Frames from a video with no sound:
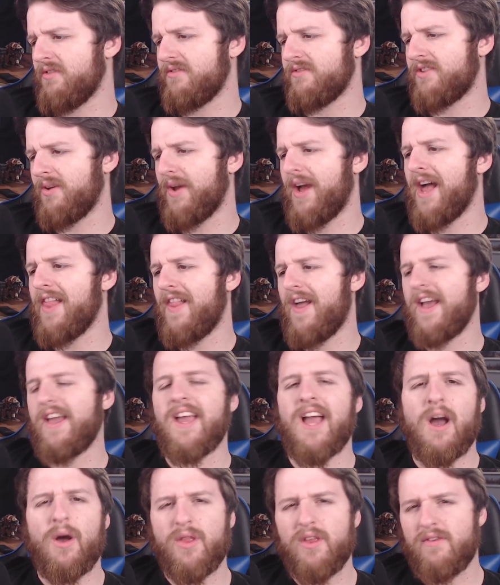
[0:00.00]
So I like
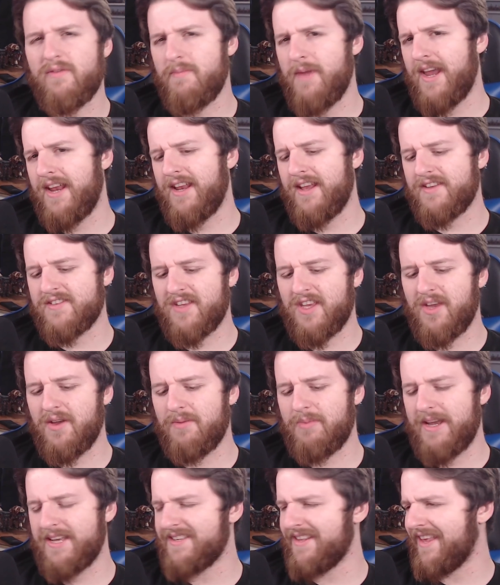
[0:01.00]
how they've made it so you
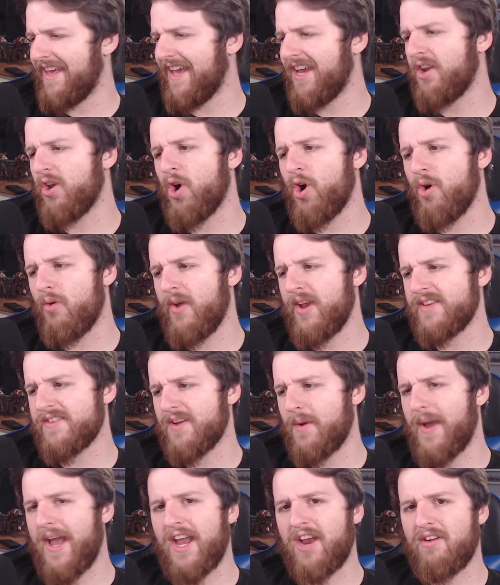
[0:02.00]
basically ignore it,
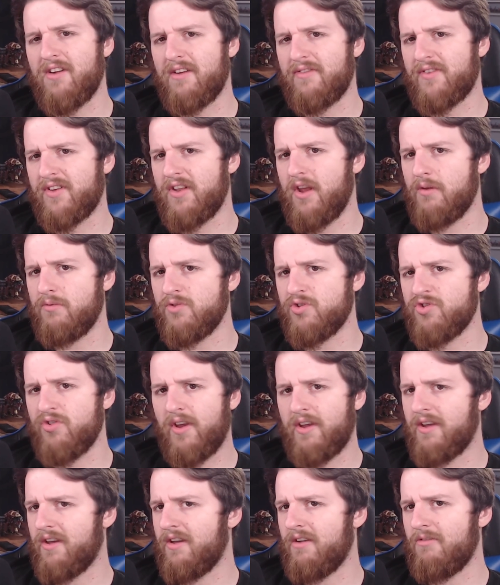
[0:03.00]
so aircraft don't
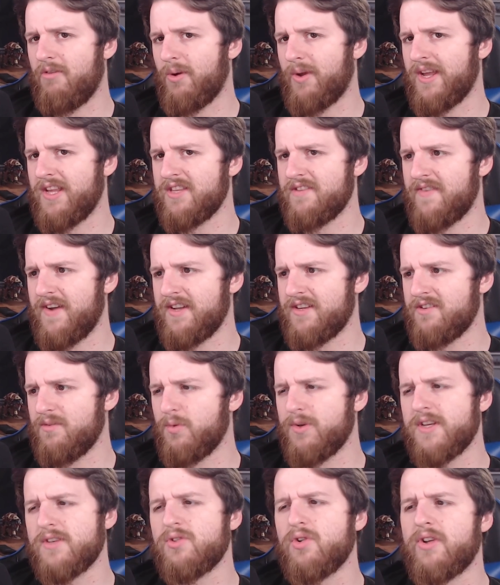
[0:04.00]
trigger heroic intervention,
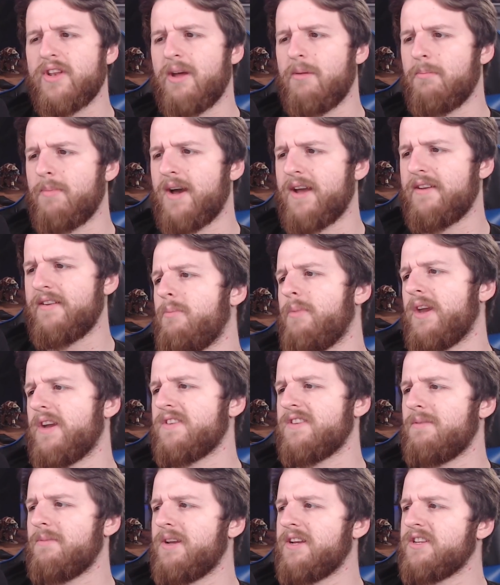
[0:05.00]
which is good and bad
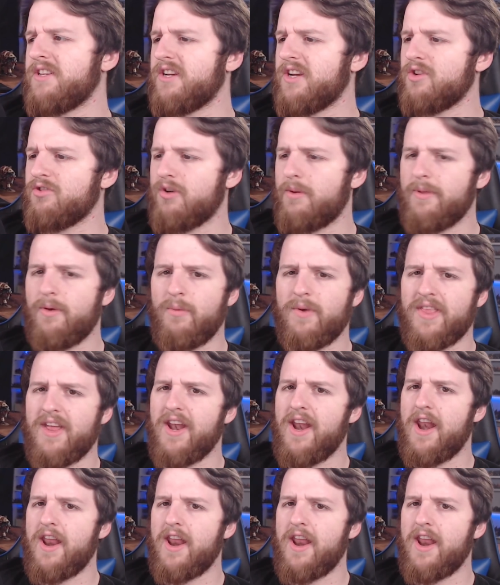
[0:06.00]
because it means you can drop them within 1